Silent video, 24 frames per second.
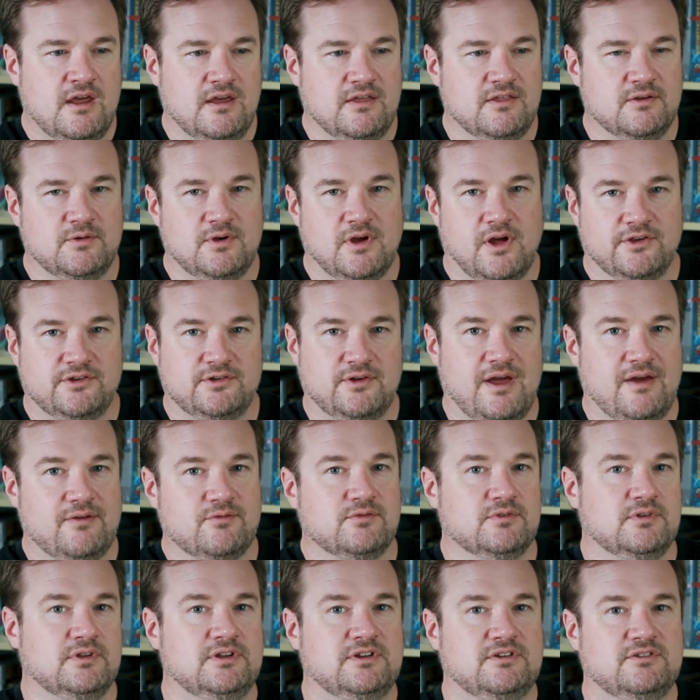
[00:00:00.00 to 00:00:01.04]
And then we also
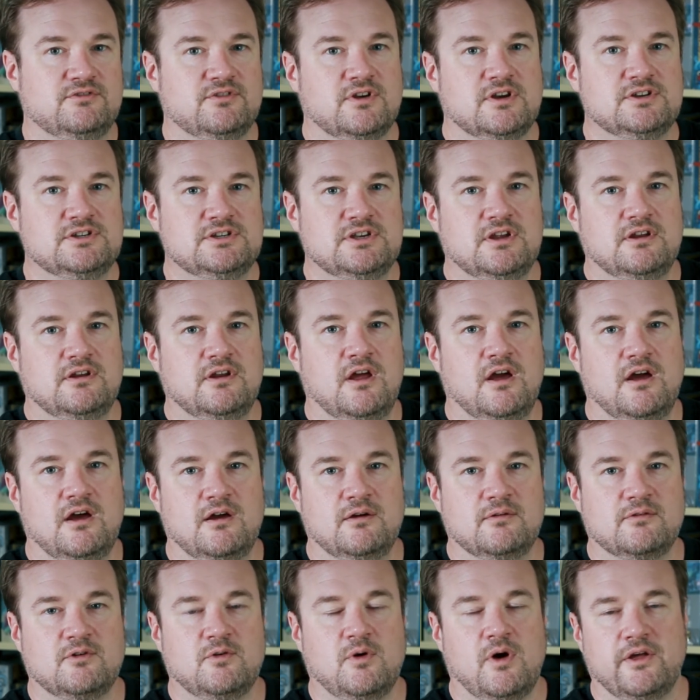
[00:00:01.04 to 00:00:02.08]
have really stringent
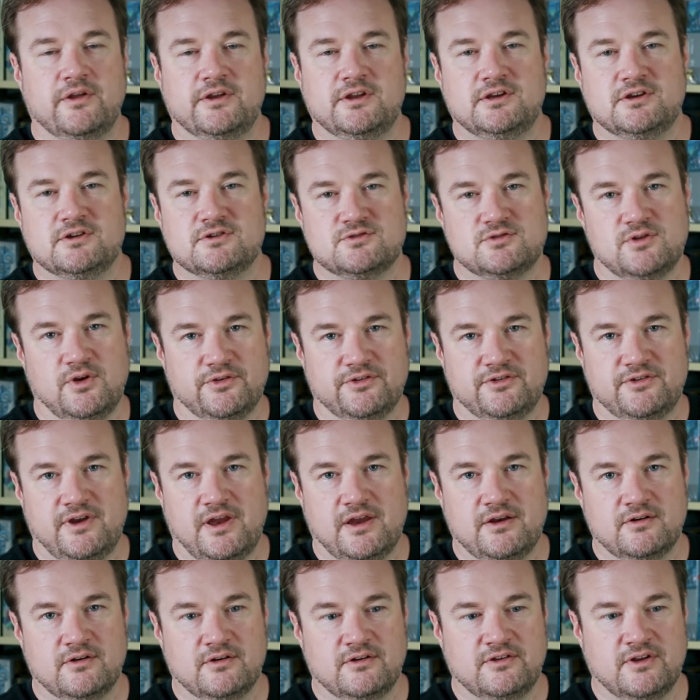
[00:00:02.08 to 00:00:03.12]
quality control
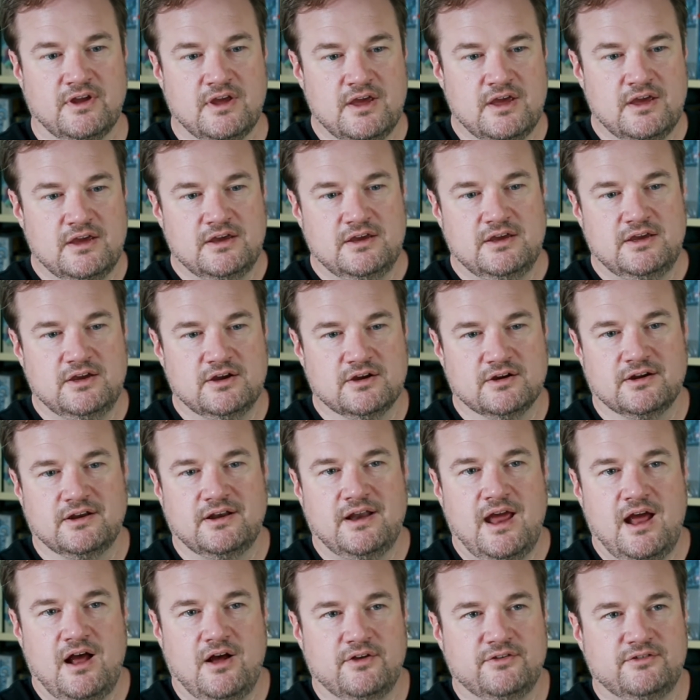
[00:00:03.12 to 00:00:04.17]
standards here
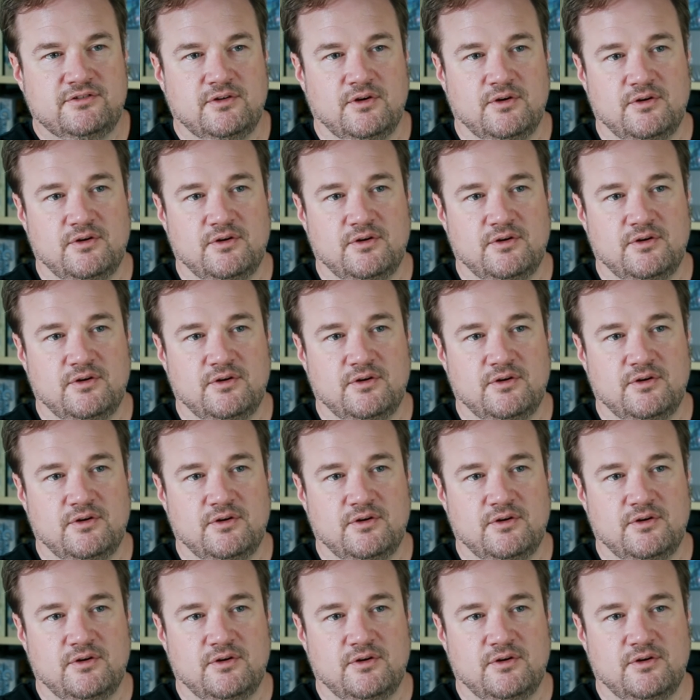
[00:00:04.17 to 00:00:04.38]
in-house.